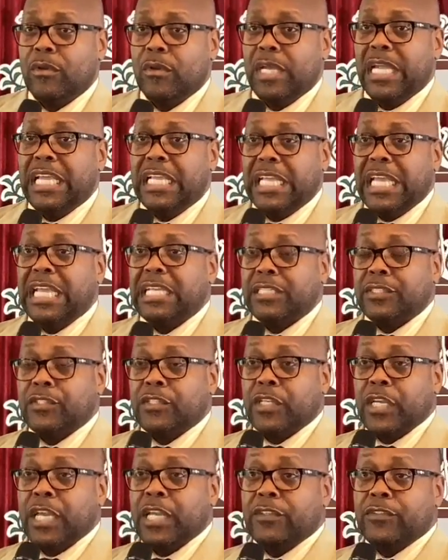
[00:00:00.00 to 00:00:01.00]
It,
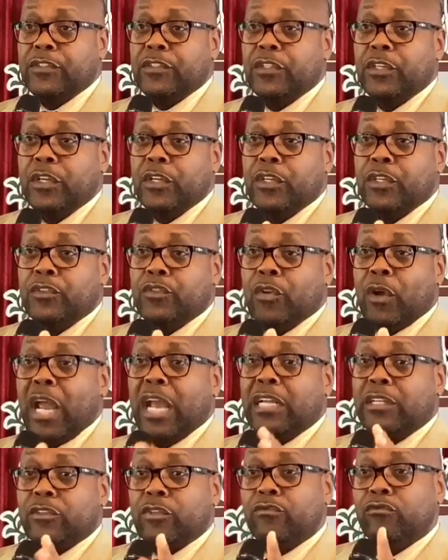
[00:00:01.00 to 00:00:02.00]
it's, it's
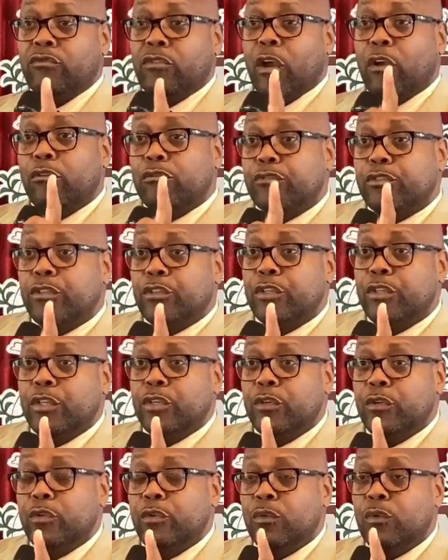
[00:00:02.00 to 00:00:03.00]
trying to nurture
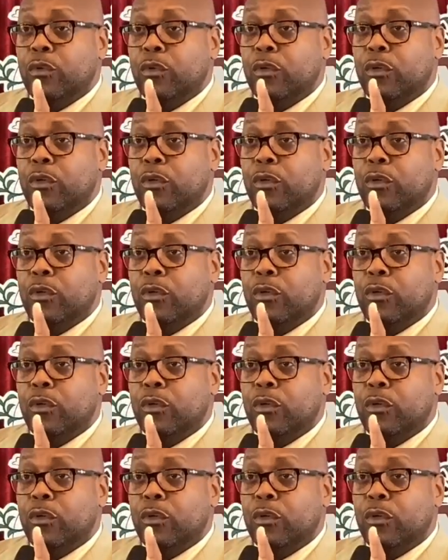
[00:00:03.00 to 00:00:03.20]
you